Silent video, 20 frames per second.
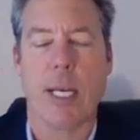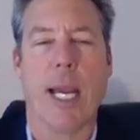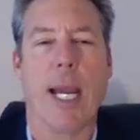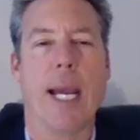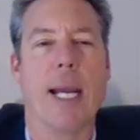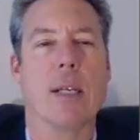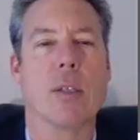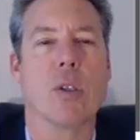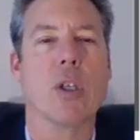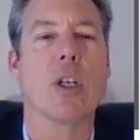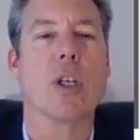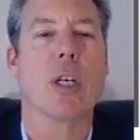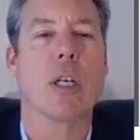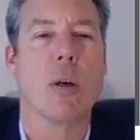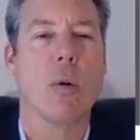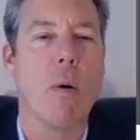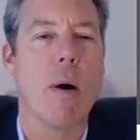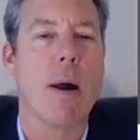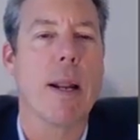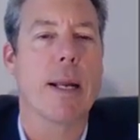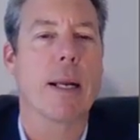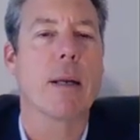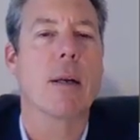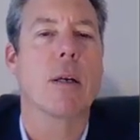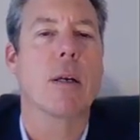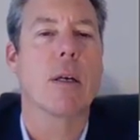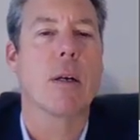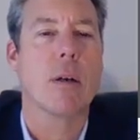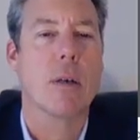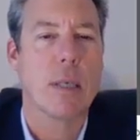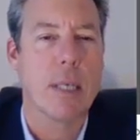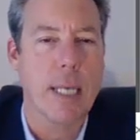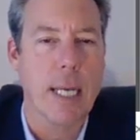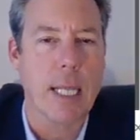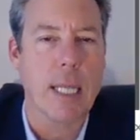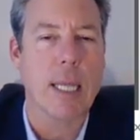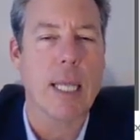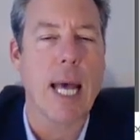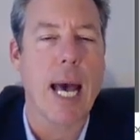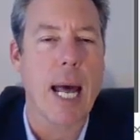in your case. So you're going to want to
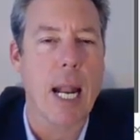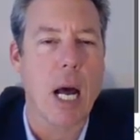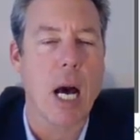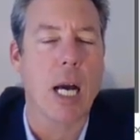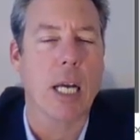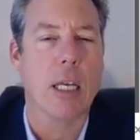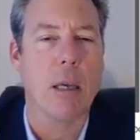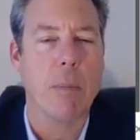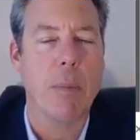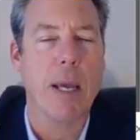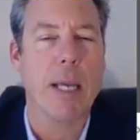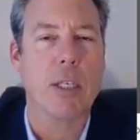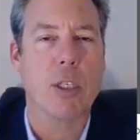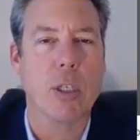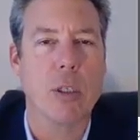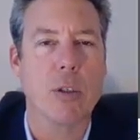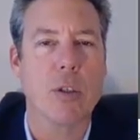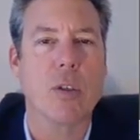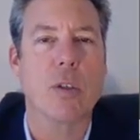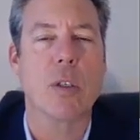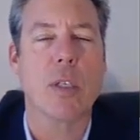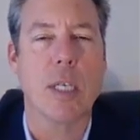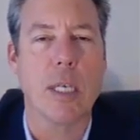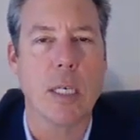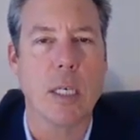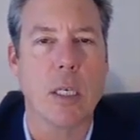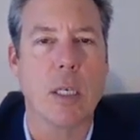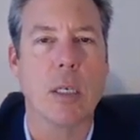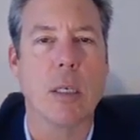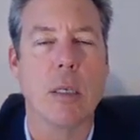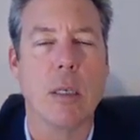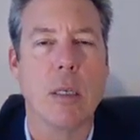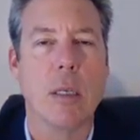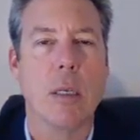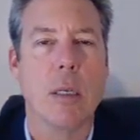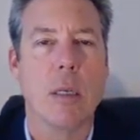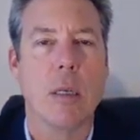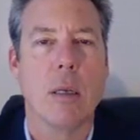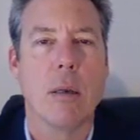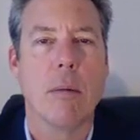get that occupational
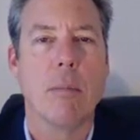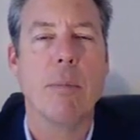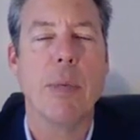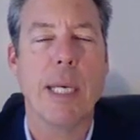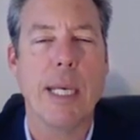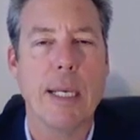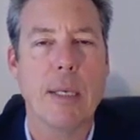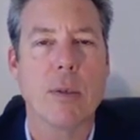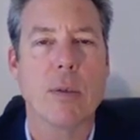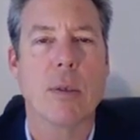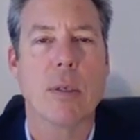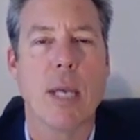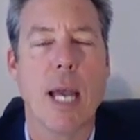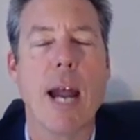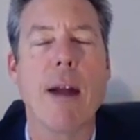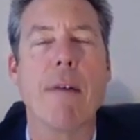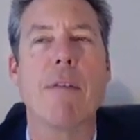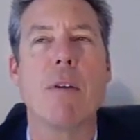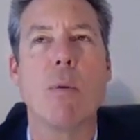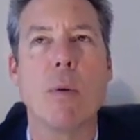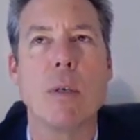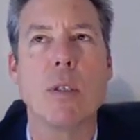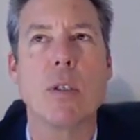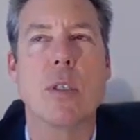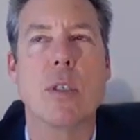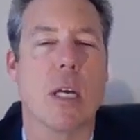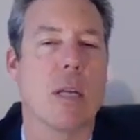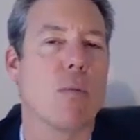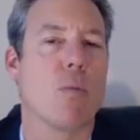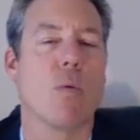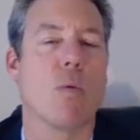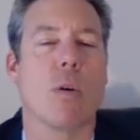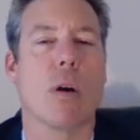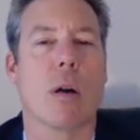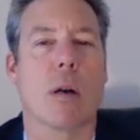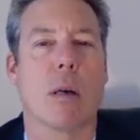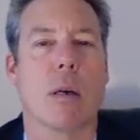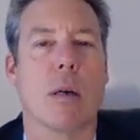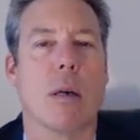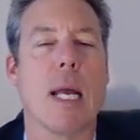skill piece. Everyone's
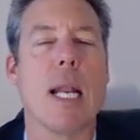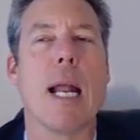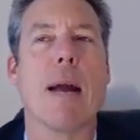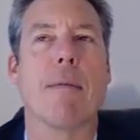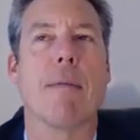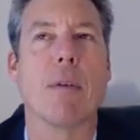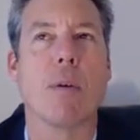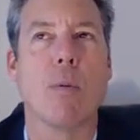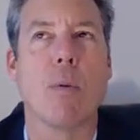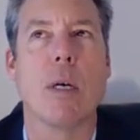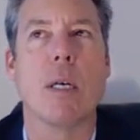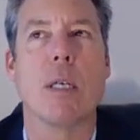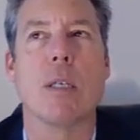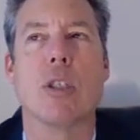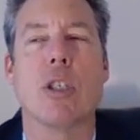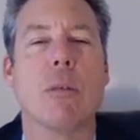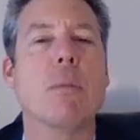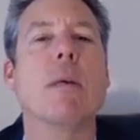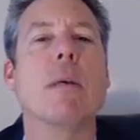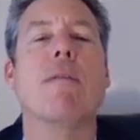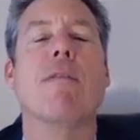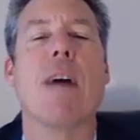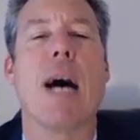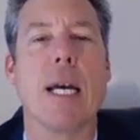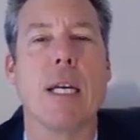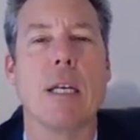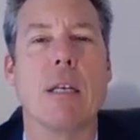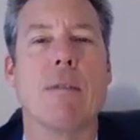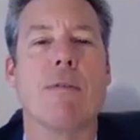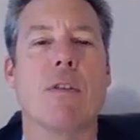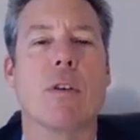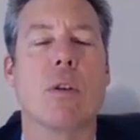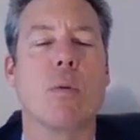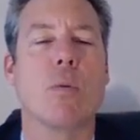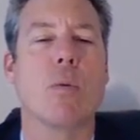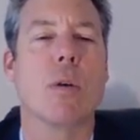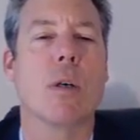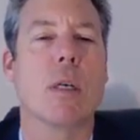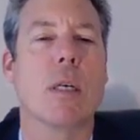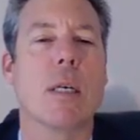done work and everyone should be
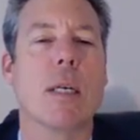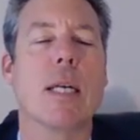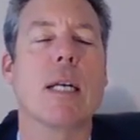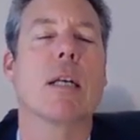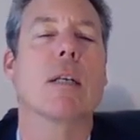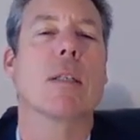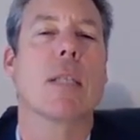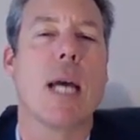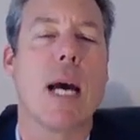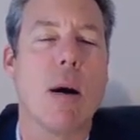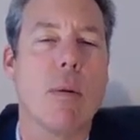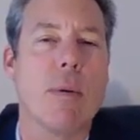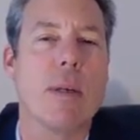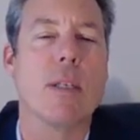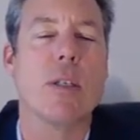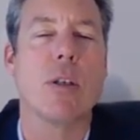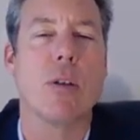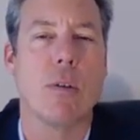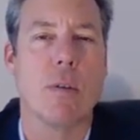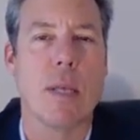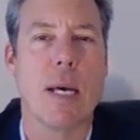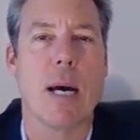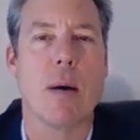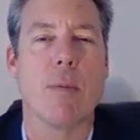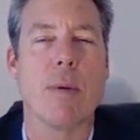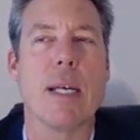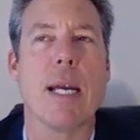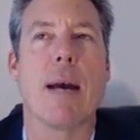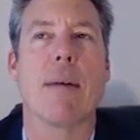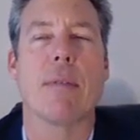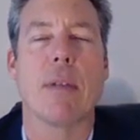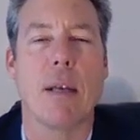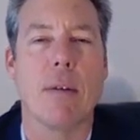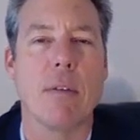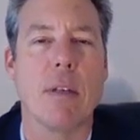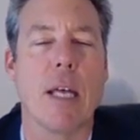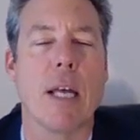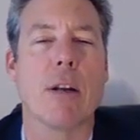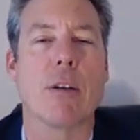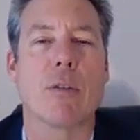valued for the work. Here's how we do that. We
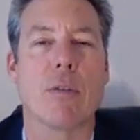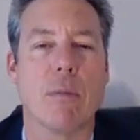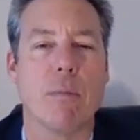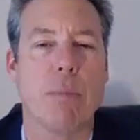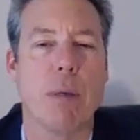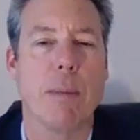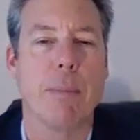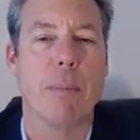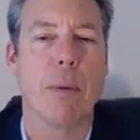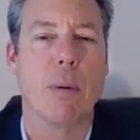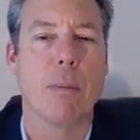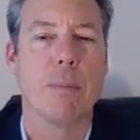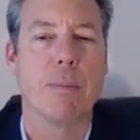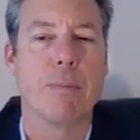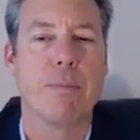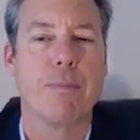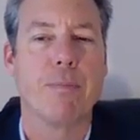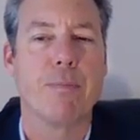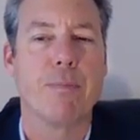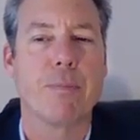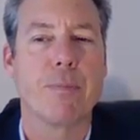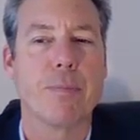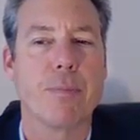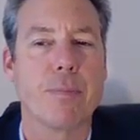have to have letters from people.